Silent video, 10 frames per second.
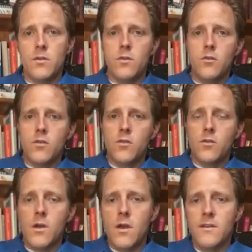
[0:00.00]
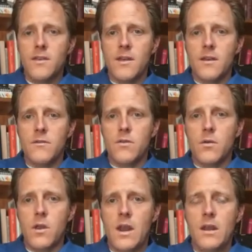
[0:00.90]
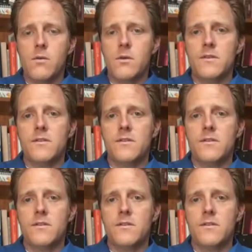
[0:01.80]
and the nutritional content of the organic ones